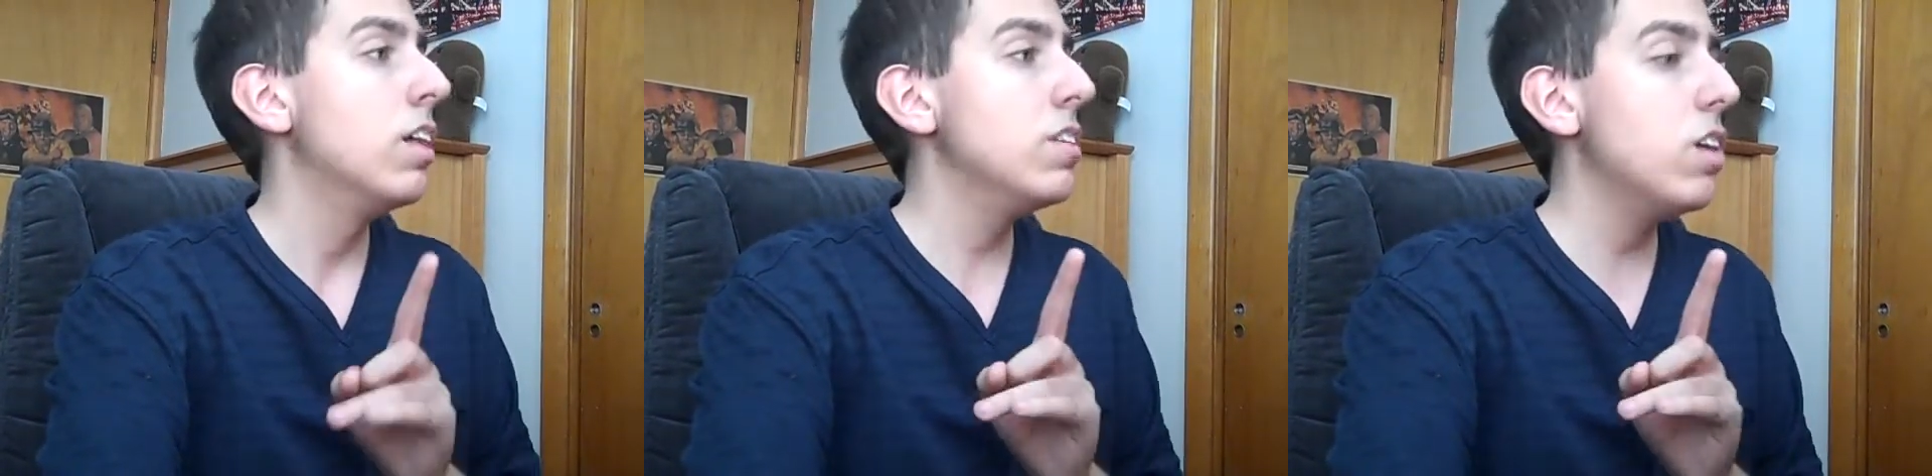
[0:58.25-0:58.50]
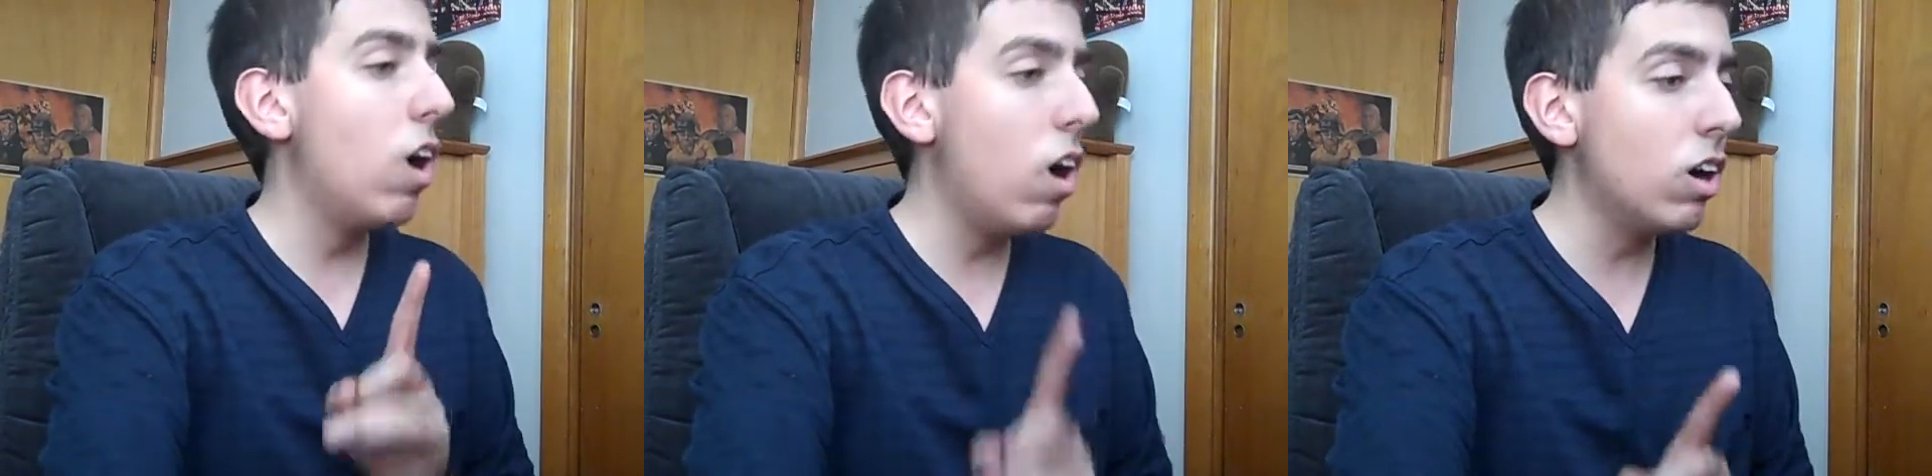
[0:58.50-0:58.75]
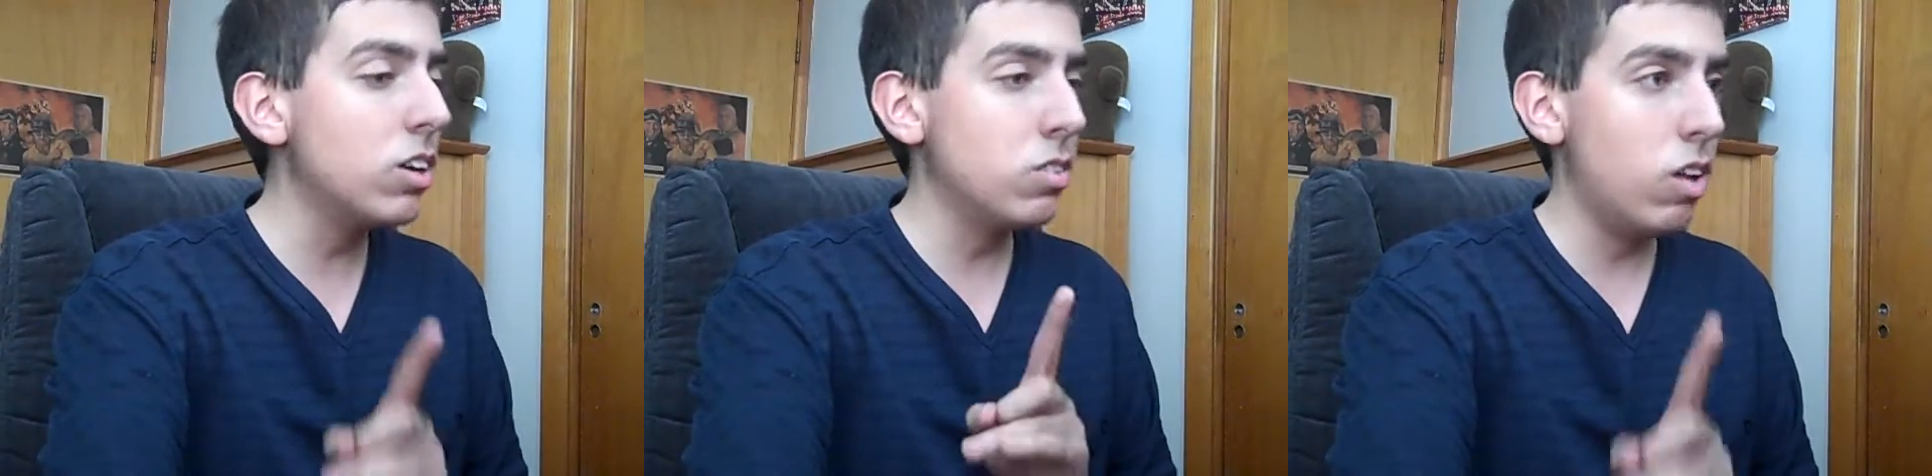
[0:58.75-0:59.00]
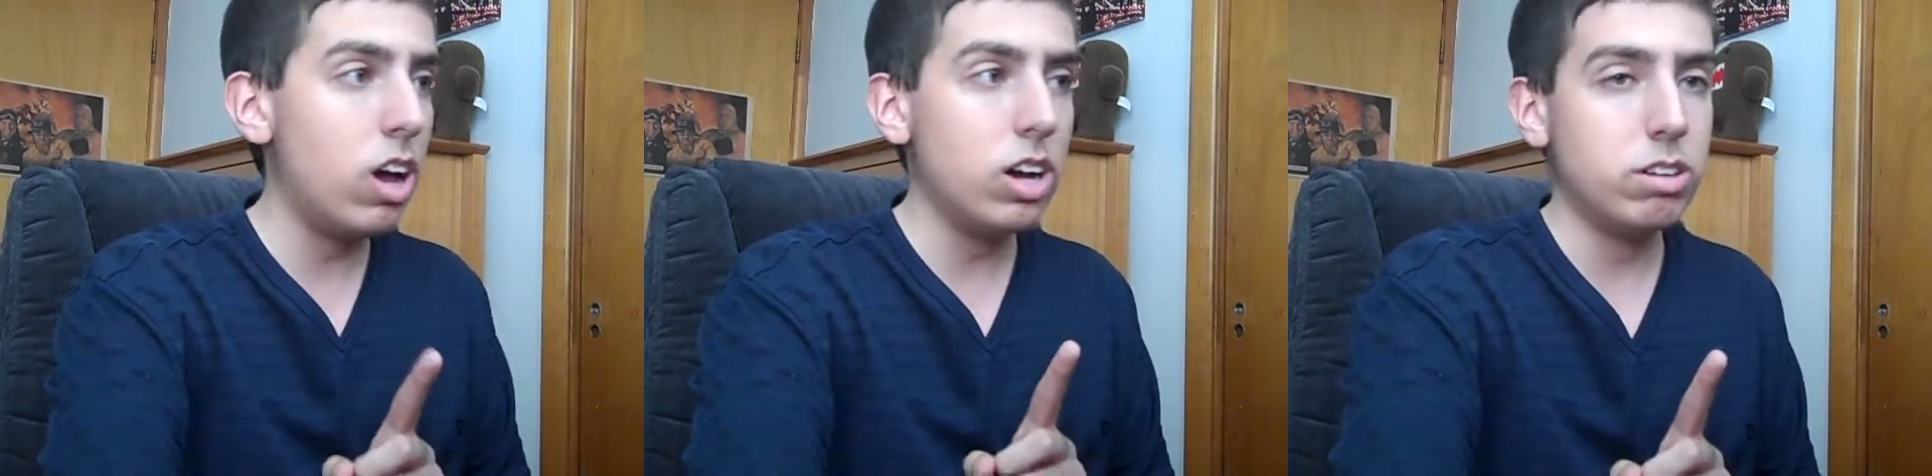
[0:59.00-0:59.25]
The
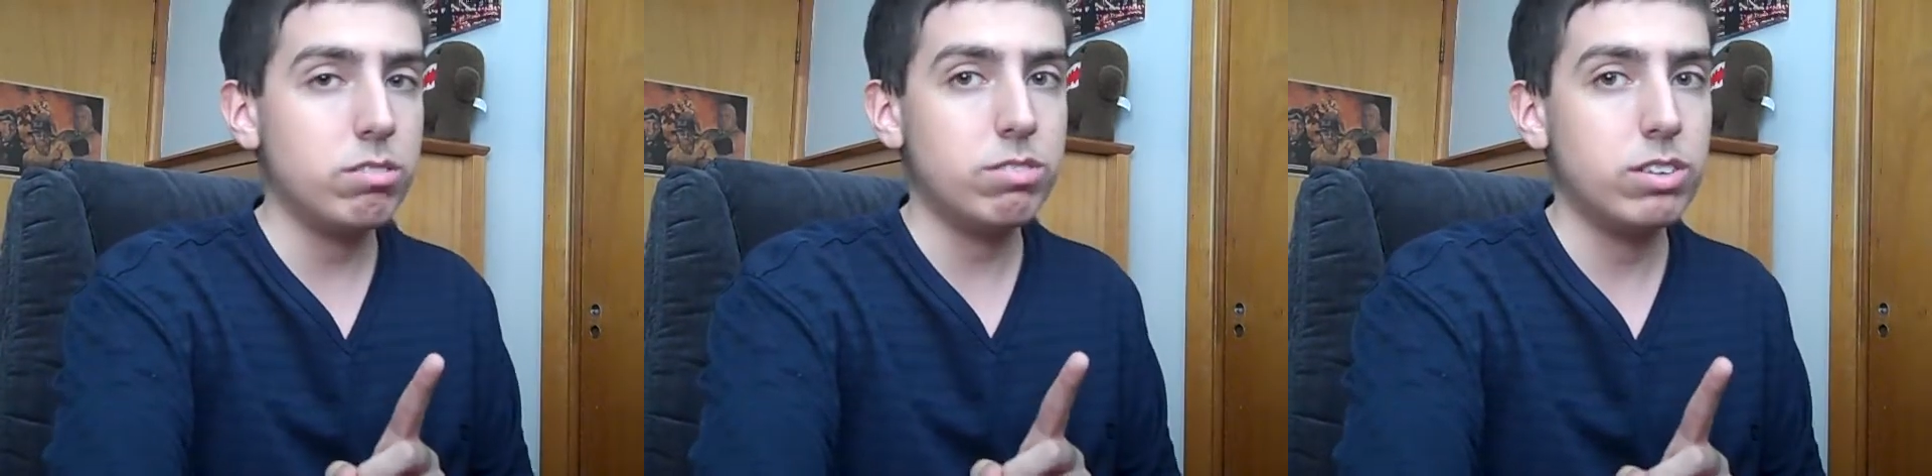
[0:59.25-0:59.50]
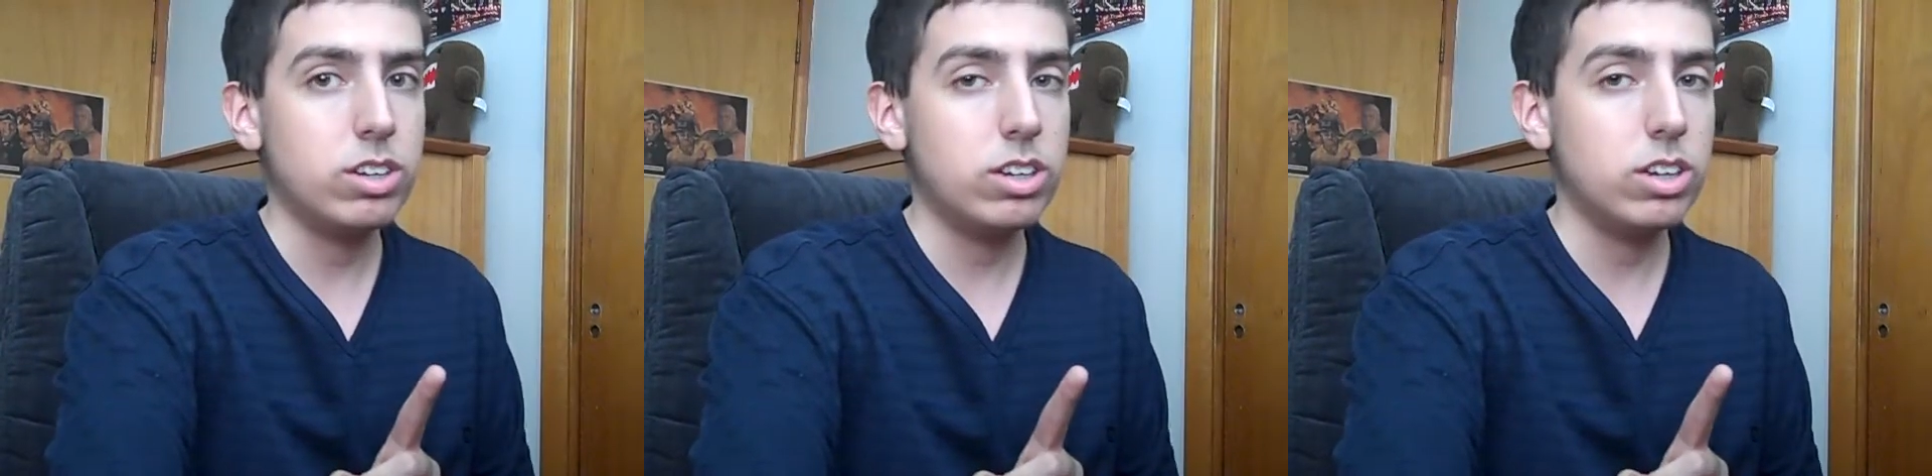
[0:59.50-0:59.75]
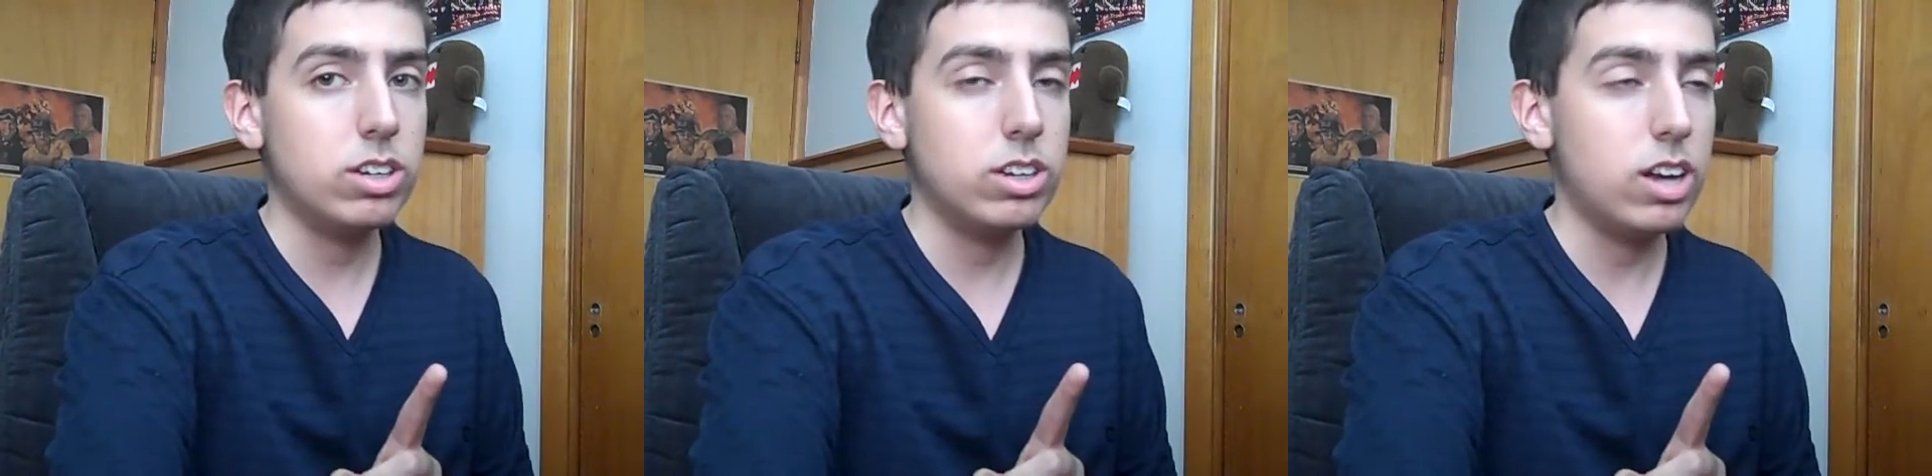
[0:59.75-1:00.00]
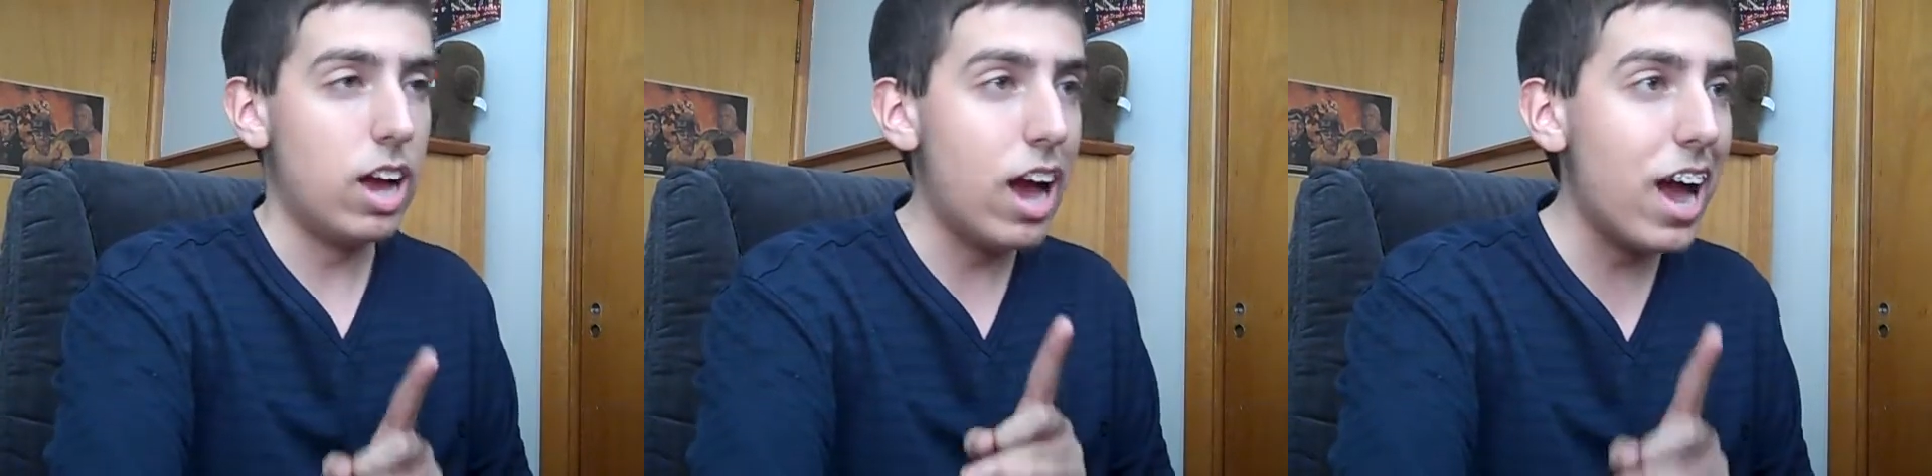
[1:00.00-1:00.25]
OnLive
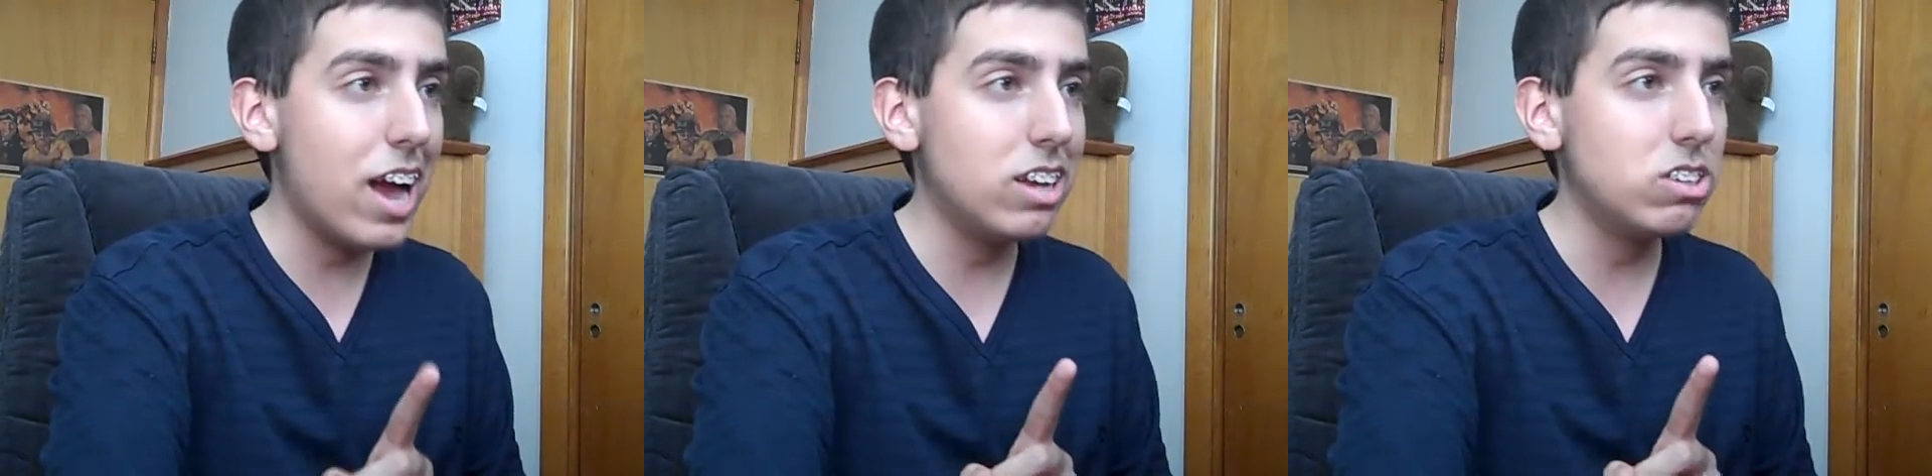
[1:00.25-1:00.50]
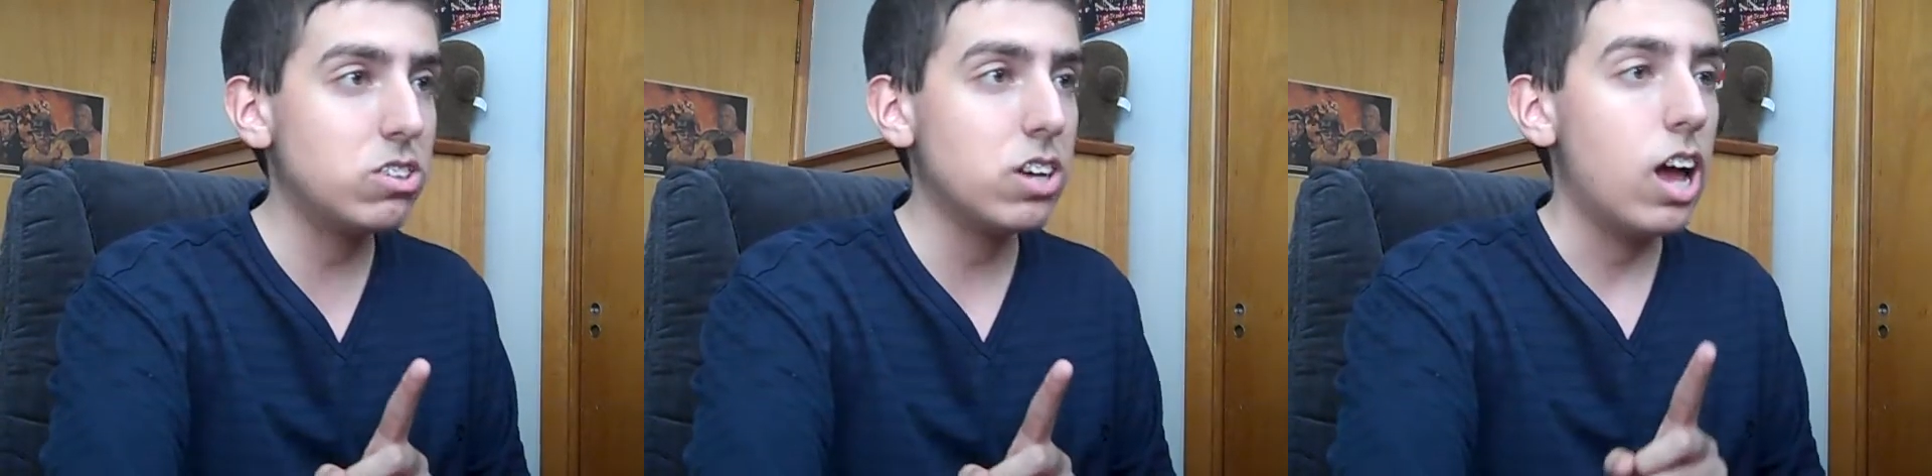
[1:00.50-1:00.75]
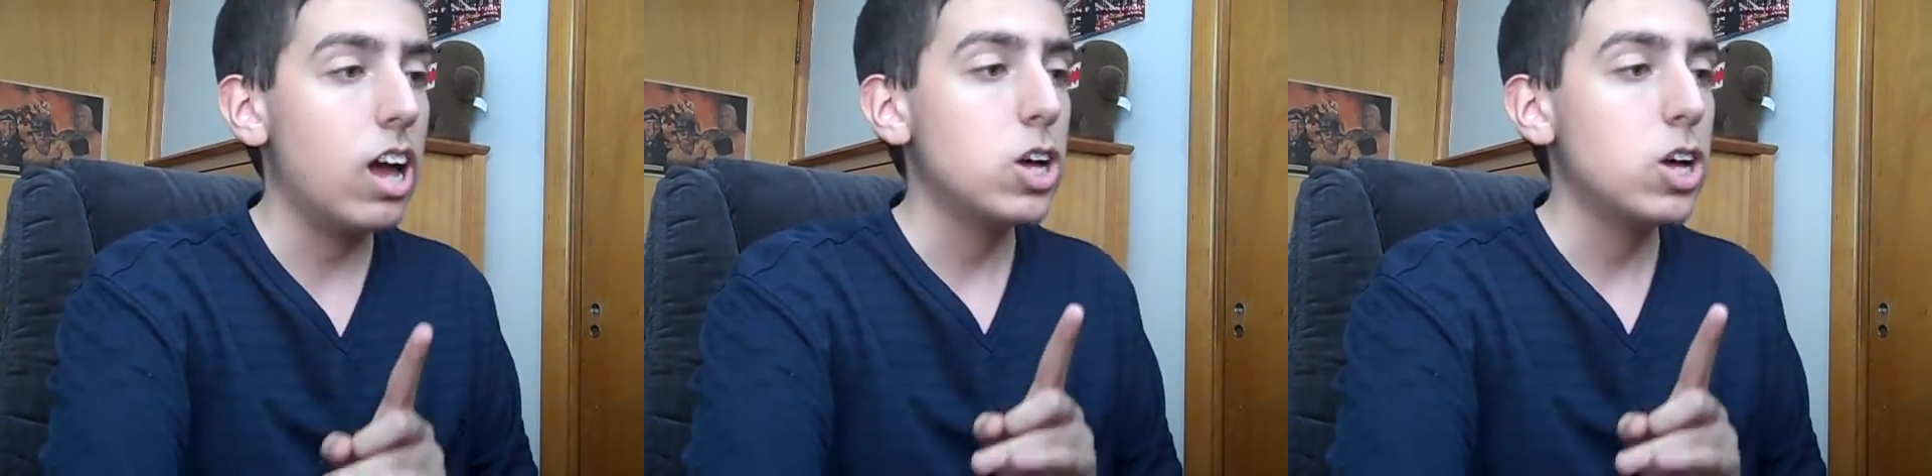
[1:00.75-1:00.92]
has